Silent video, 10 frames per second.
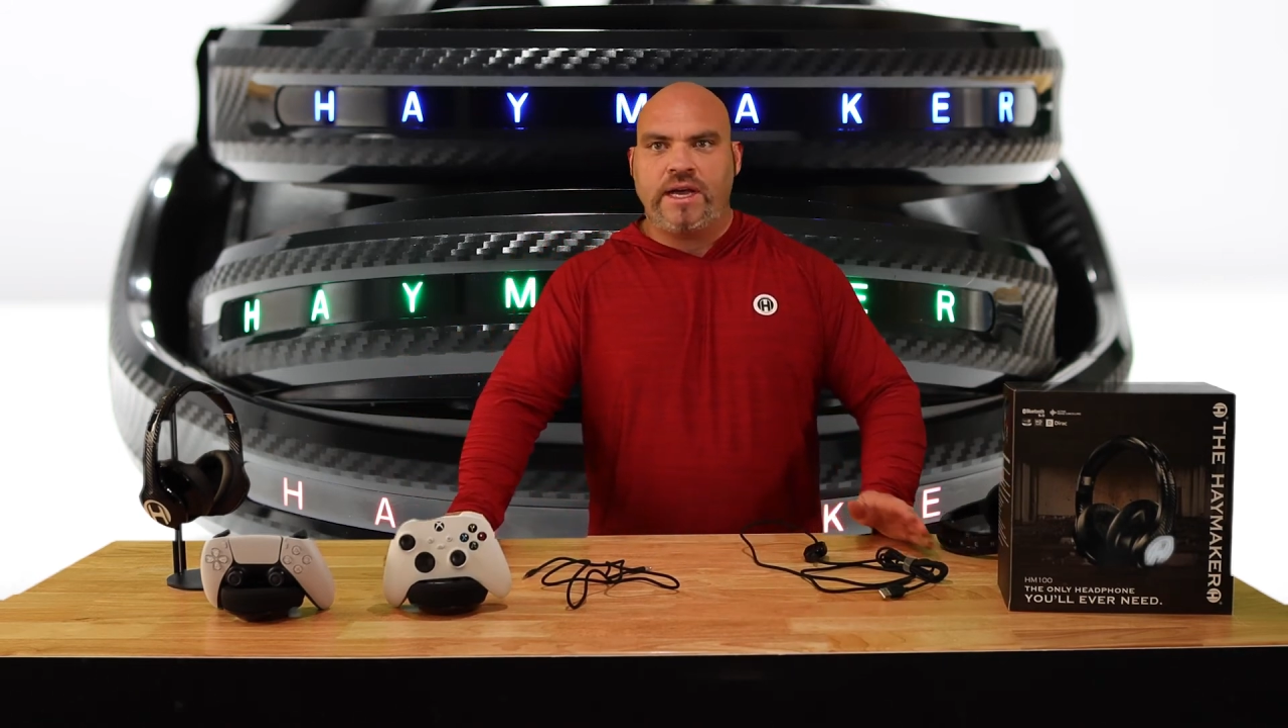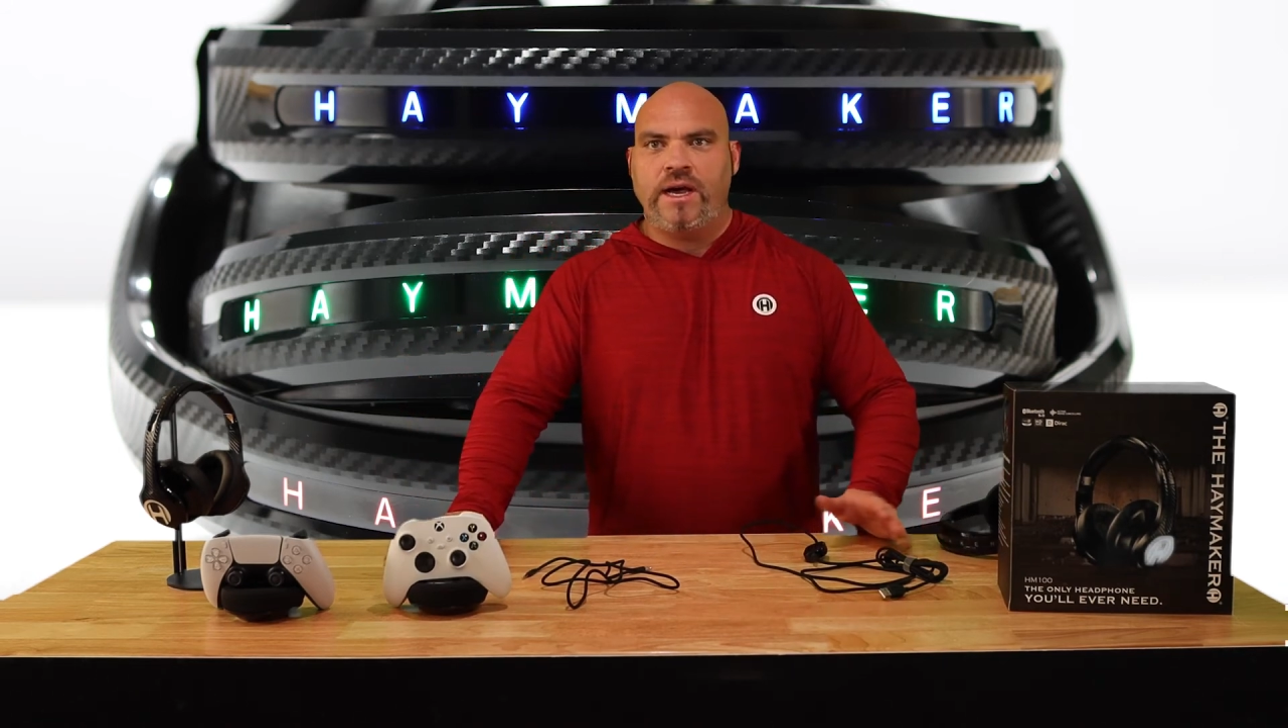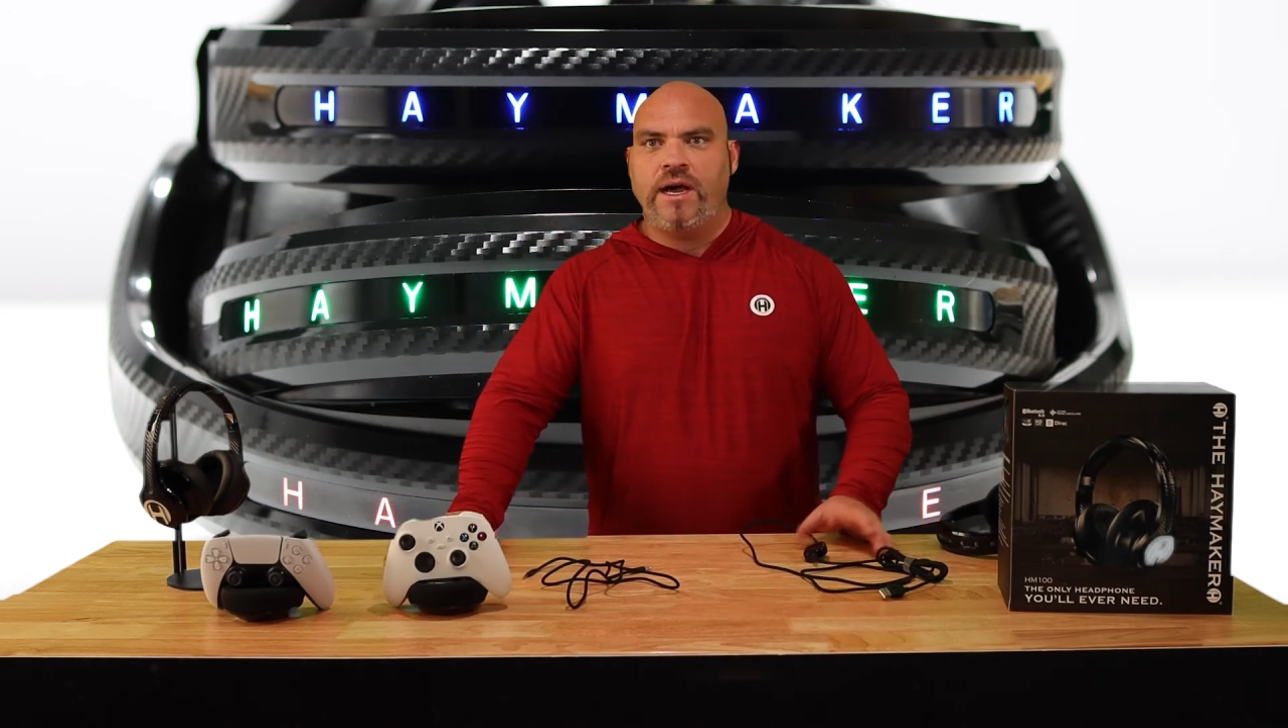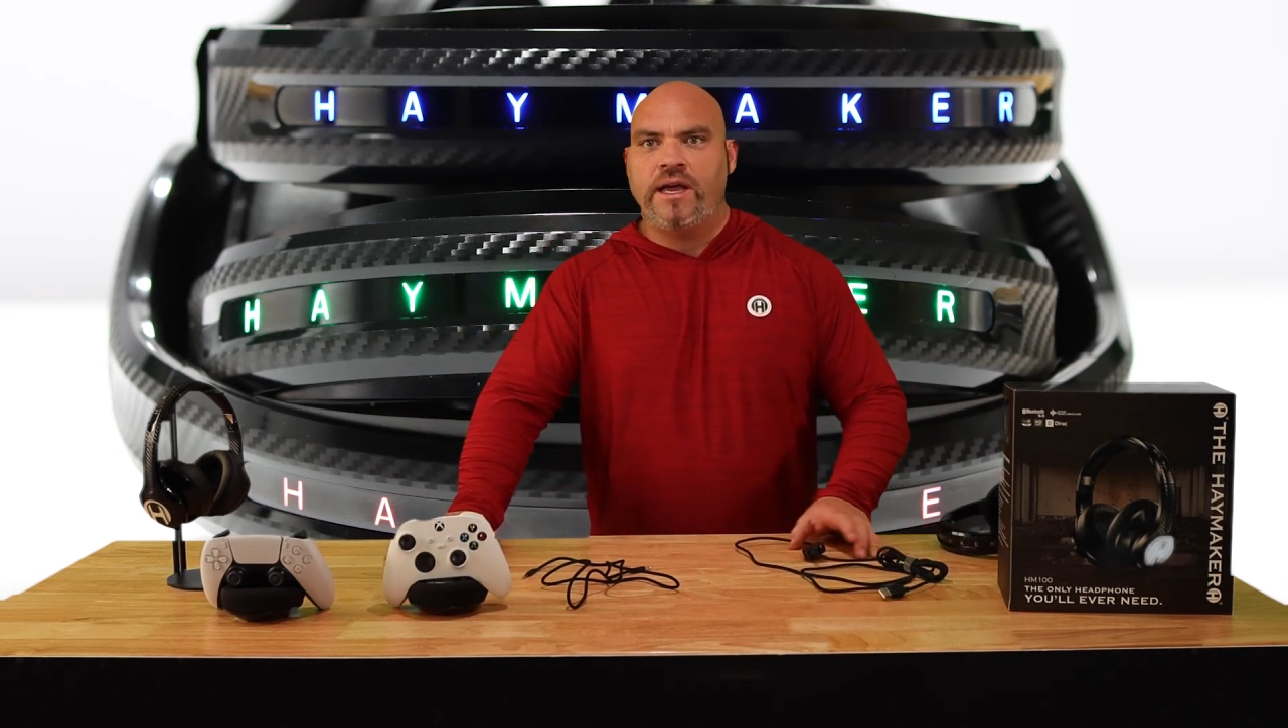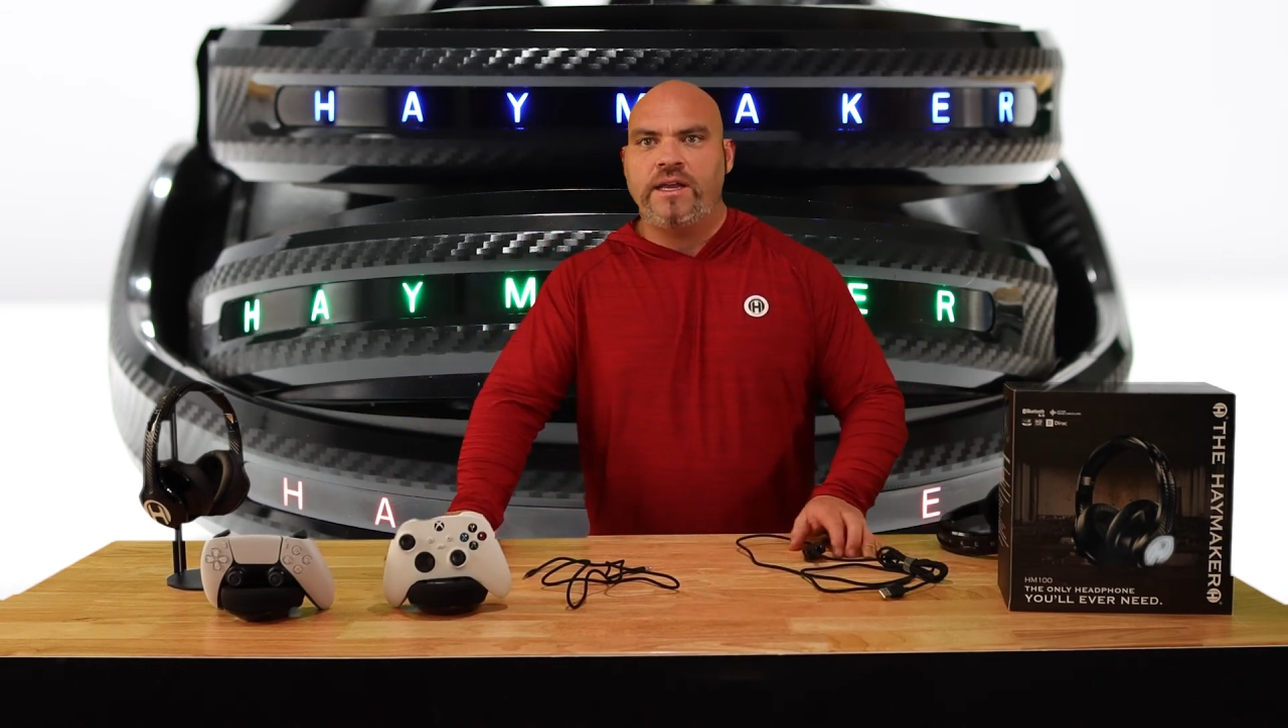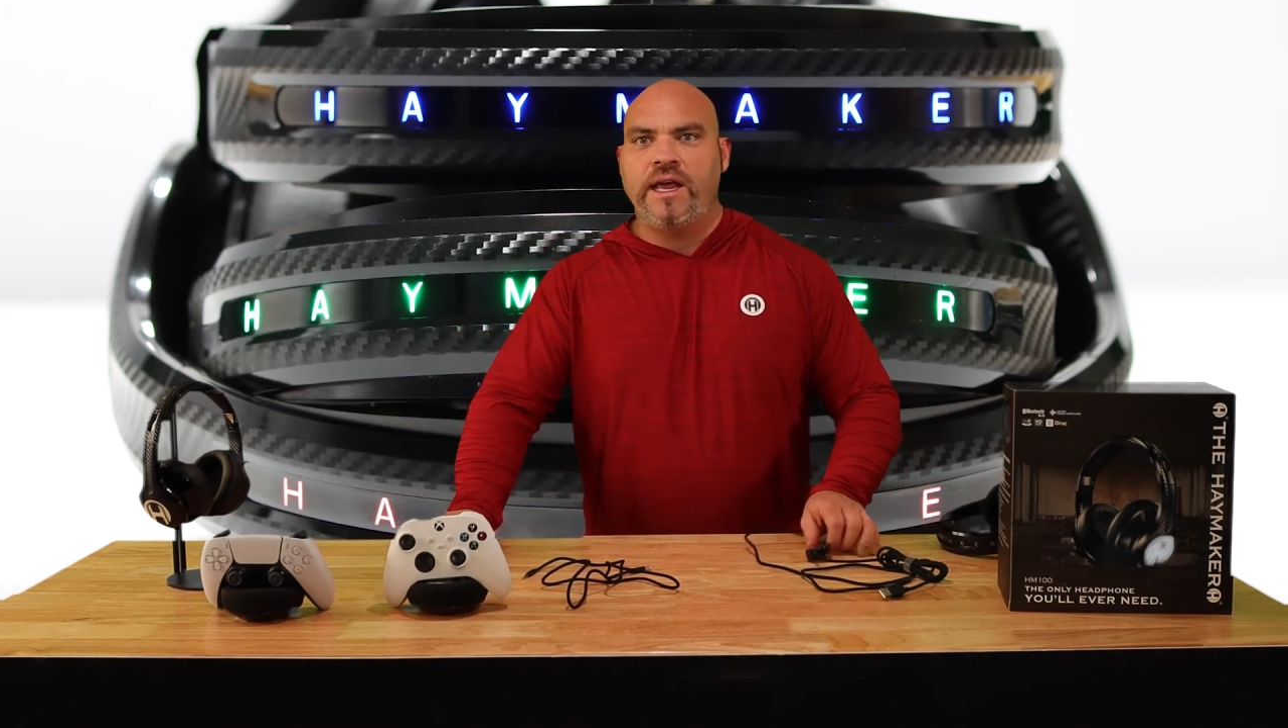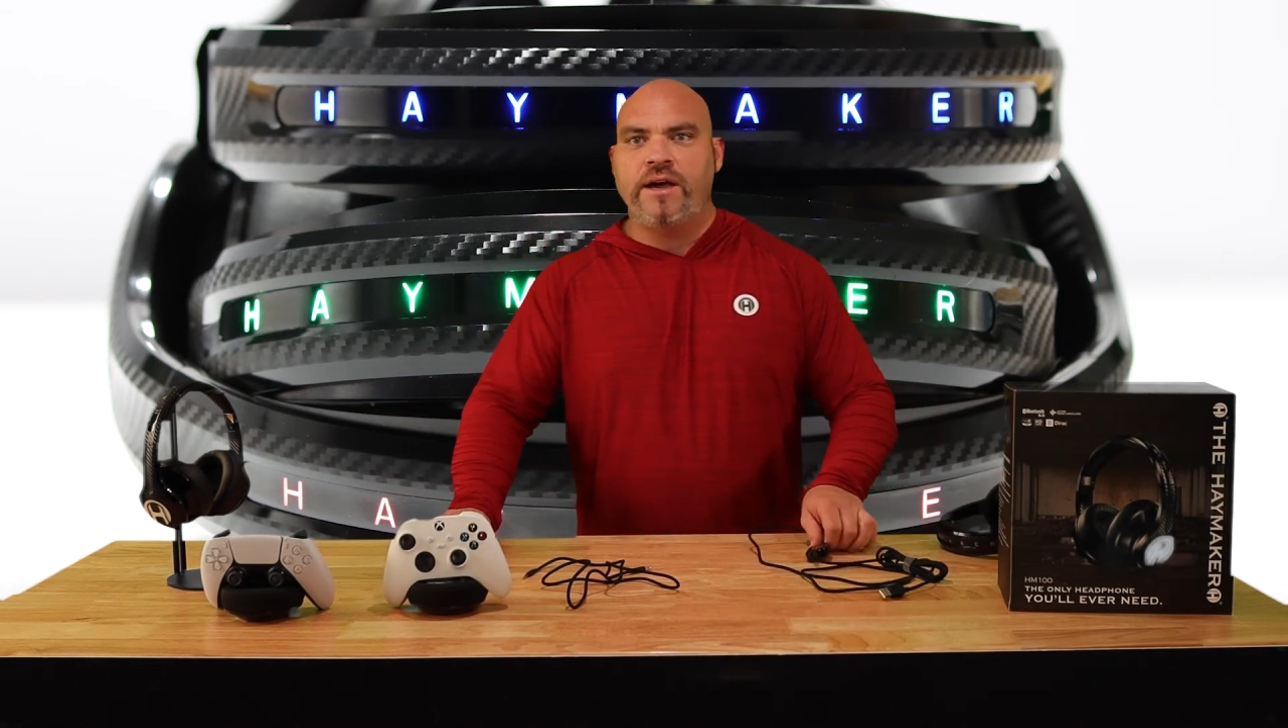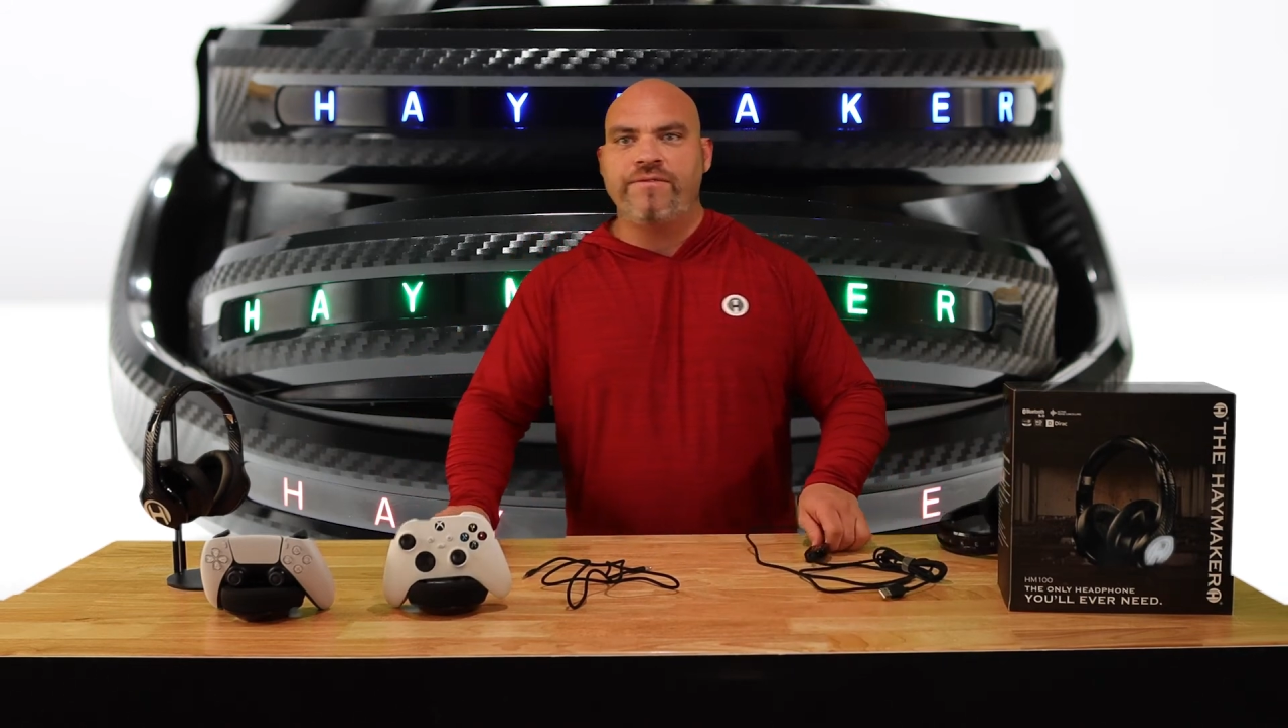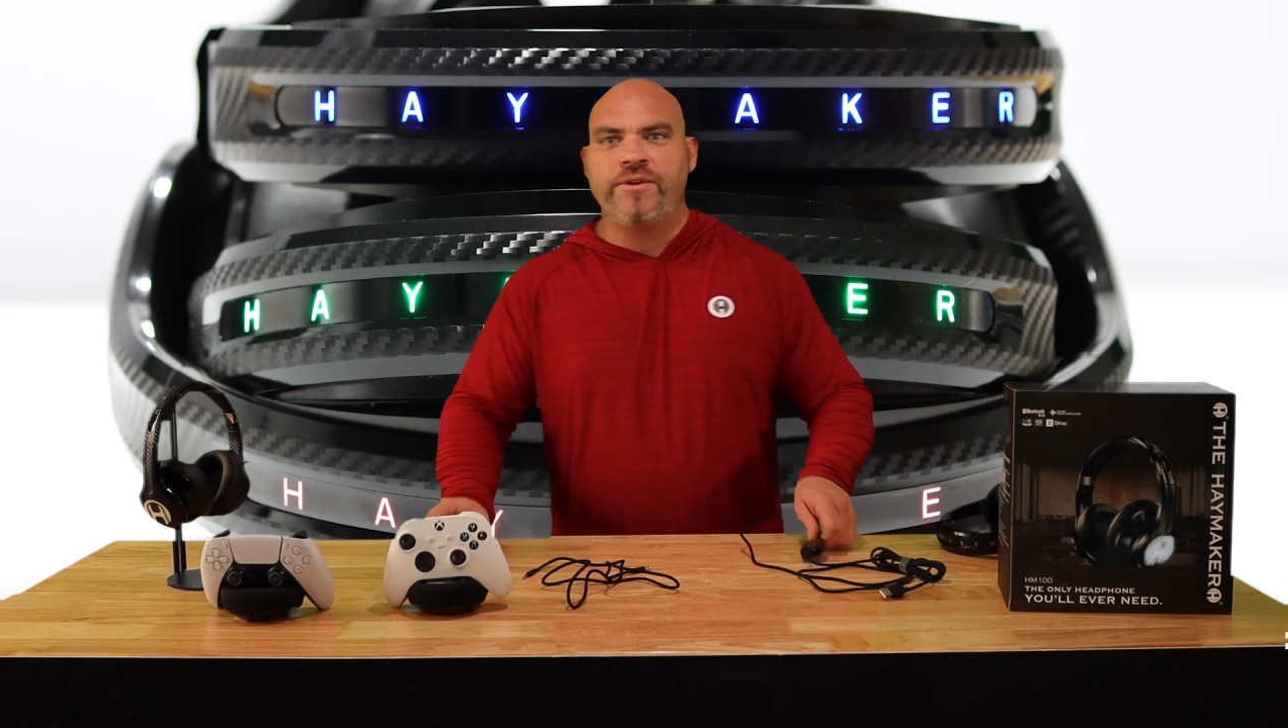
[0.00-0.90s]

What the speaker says: now if